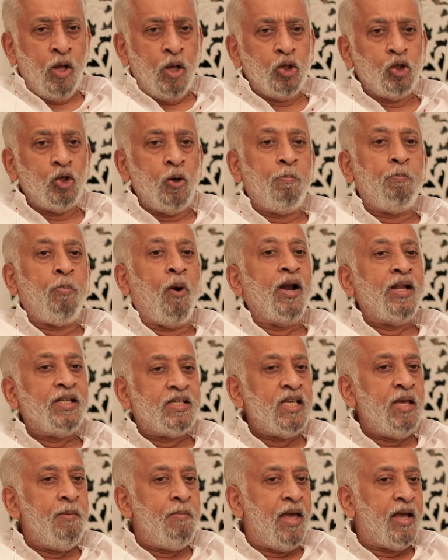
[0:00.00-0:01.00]
So
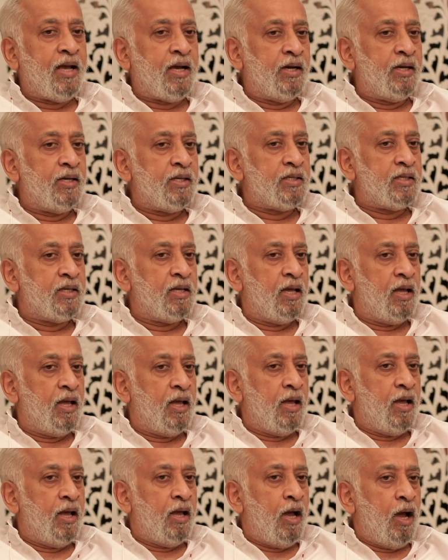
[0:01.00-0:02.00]
policy makers
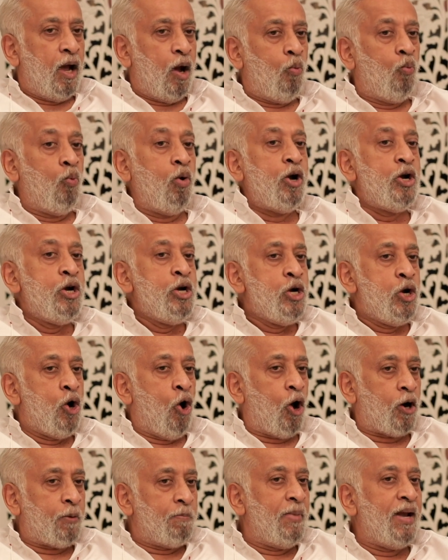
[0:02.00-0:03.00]
would
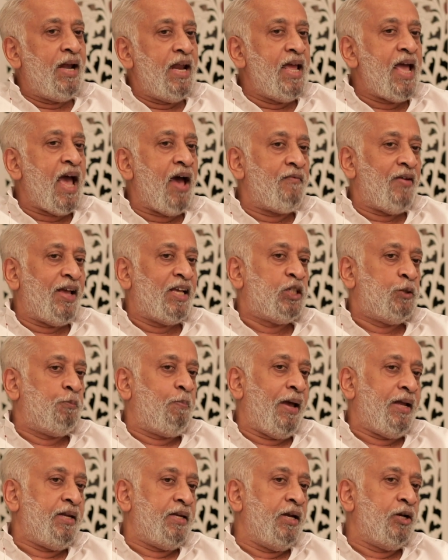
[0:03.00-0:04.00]
normally have
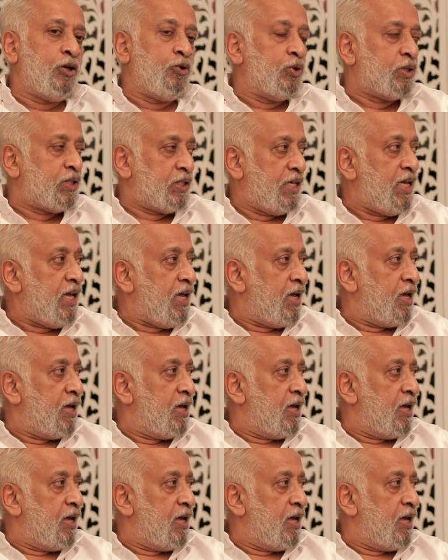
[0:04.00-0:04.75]
expected to see